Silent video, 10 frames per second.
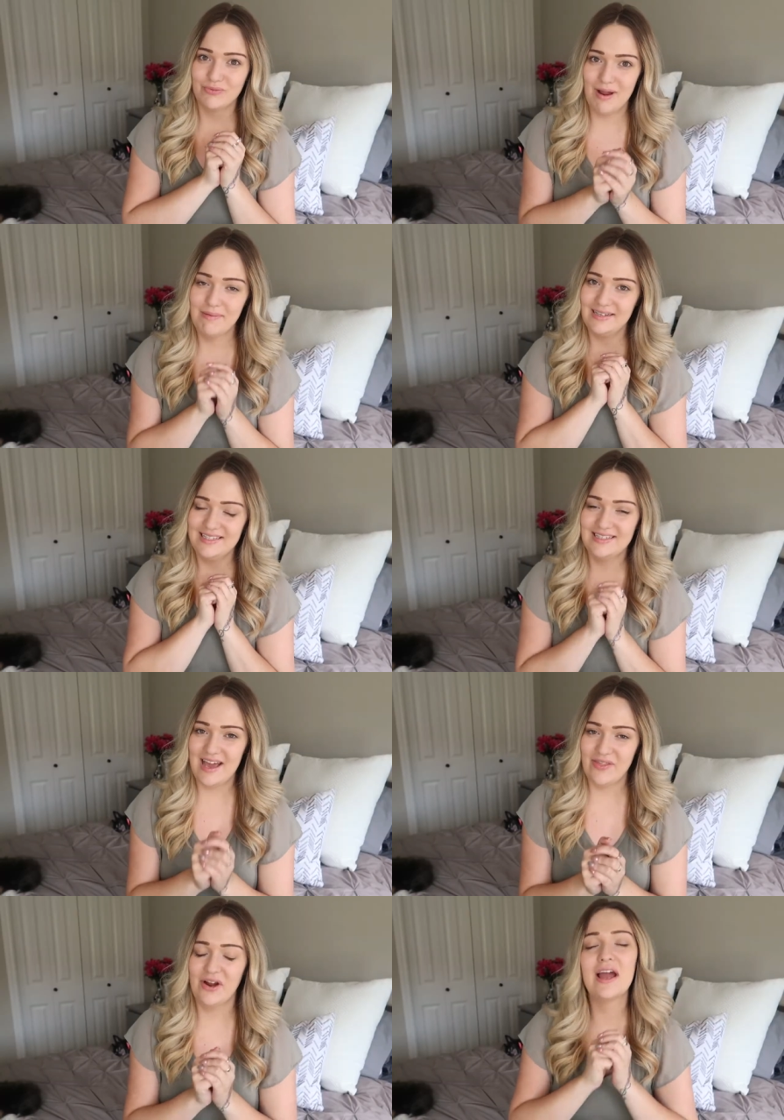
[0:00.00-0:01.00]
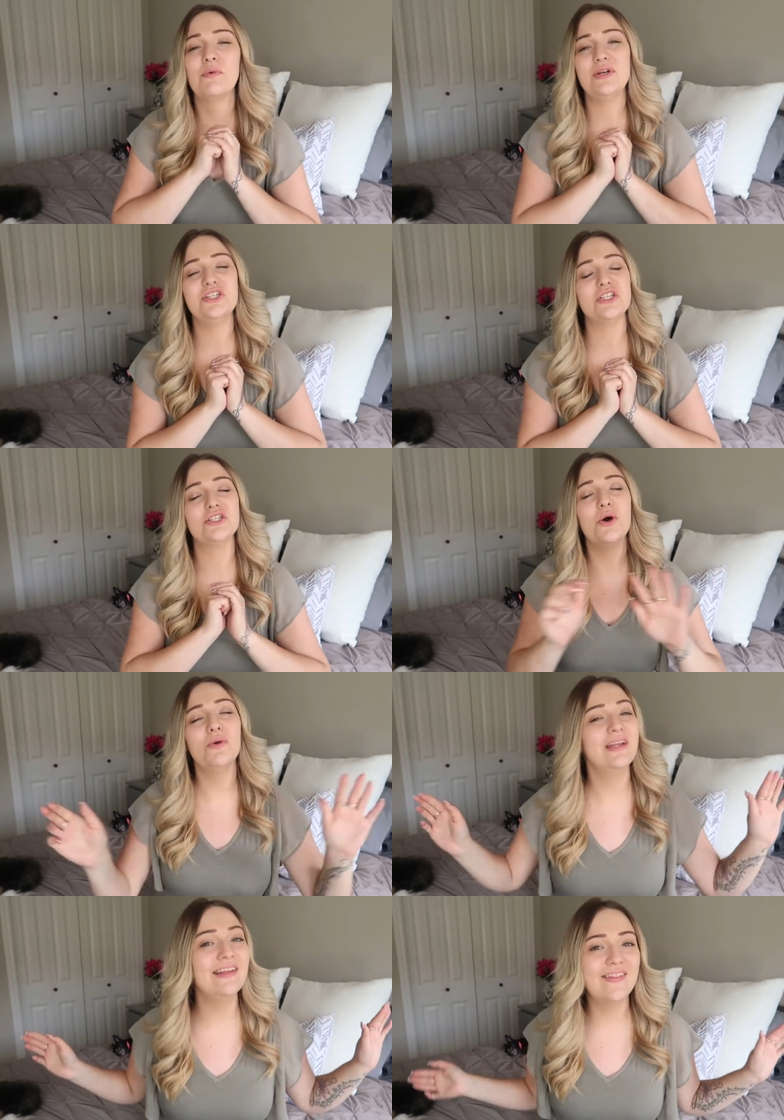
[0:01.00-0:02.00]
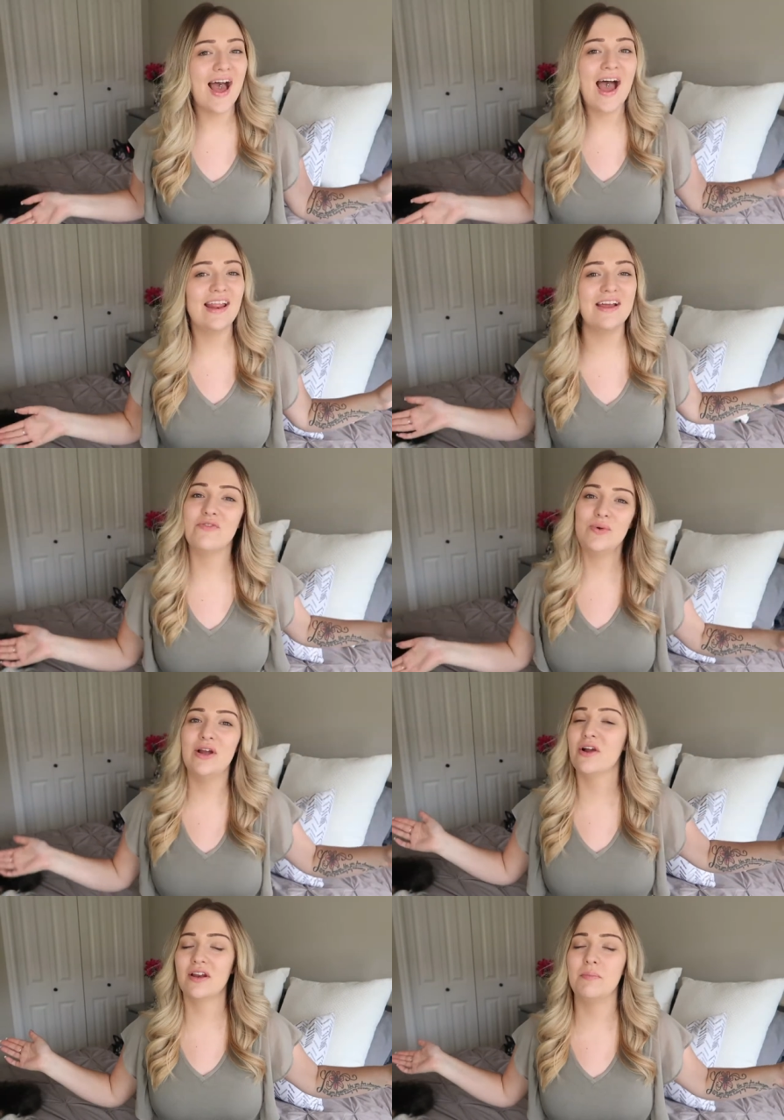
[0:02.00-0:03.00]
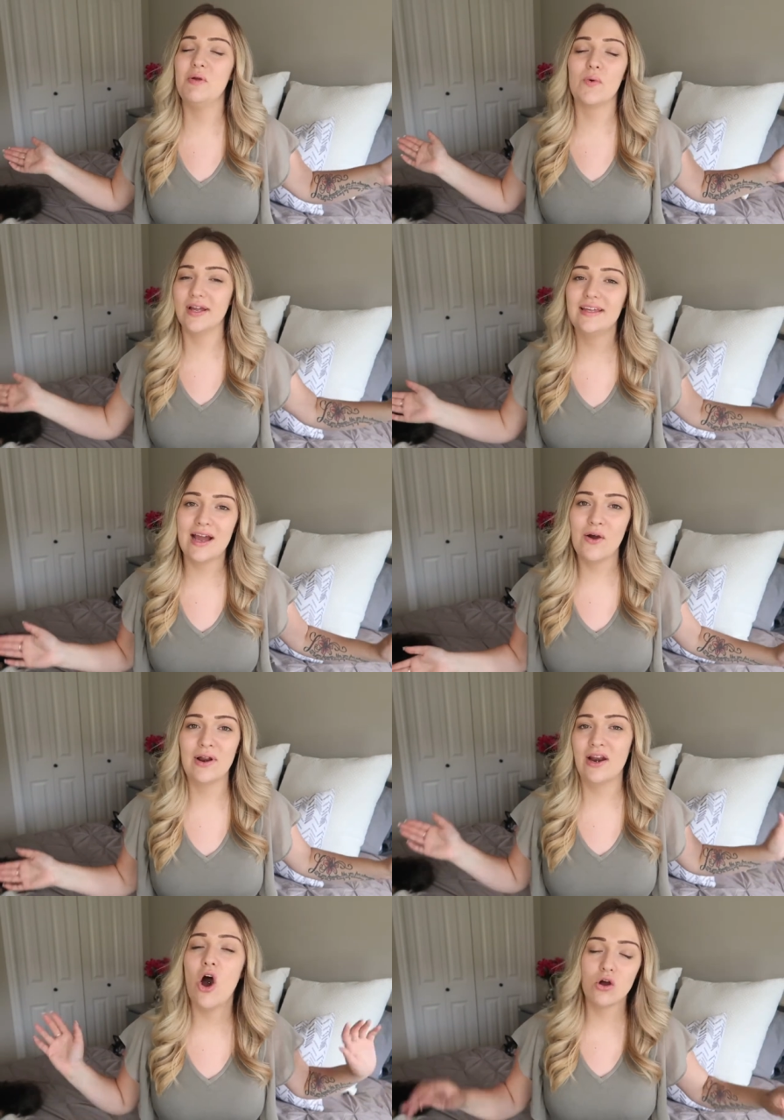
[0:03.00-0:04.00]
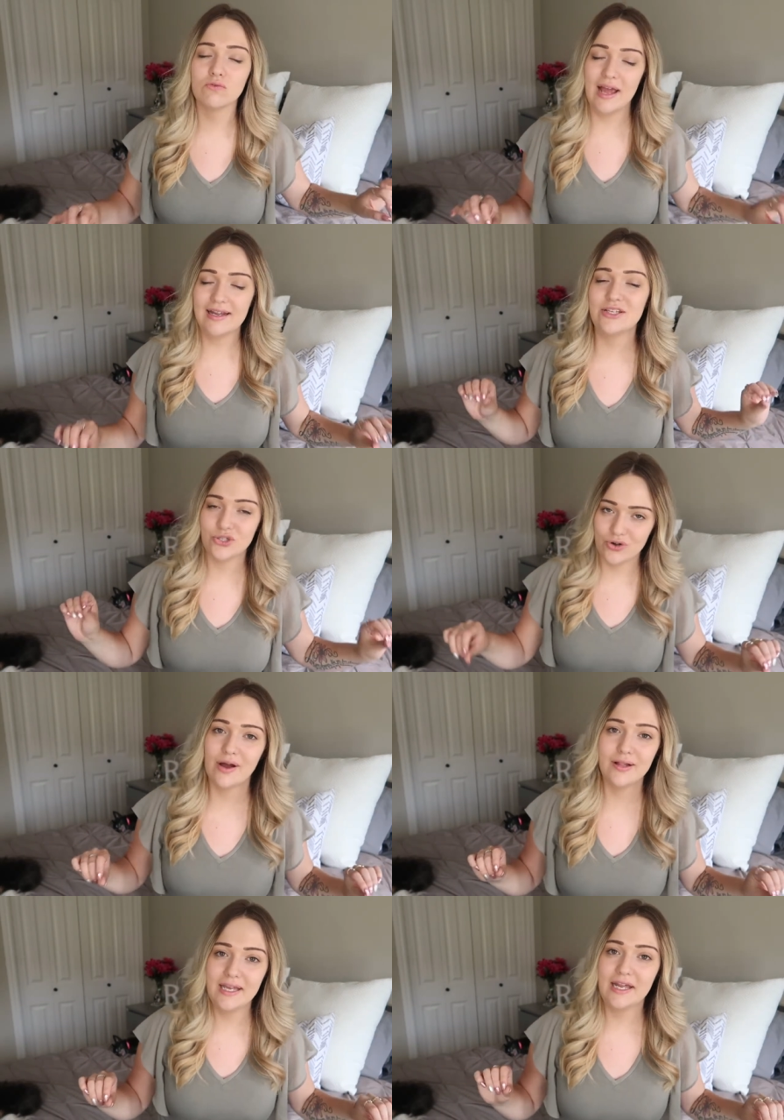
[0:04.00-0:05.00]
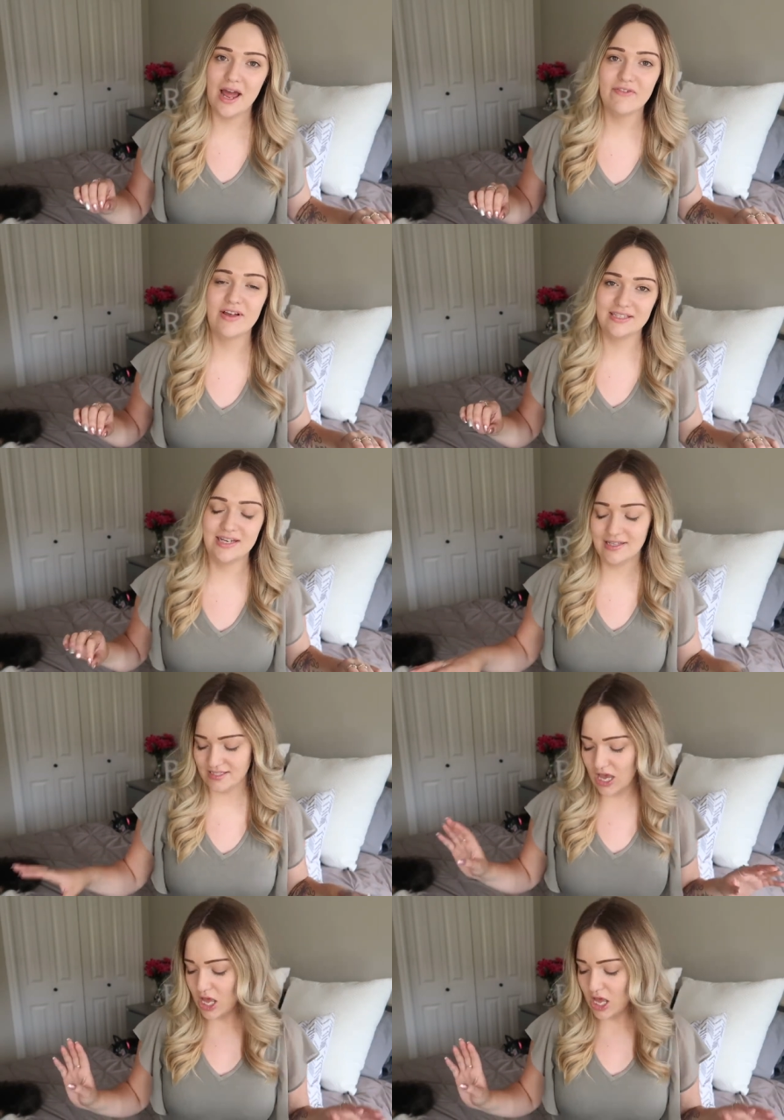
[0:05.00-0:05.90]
rubbing together, and we just don't need that if we are going to be working out and already struggling enough as it is.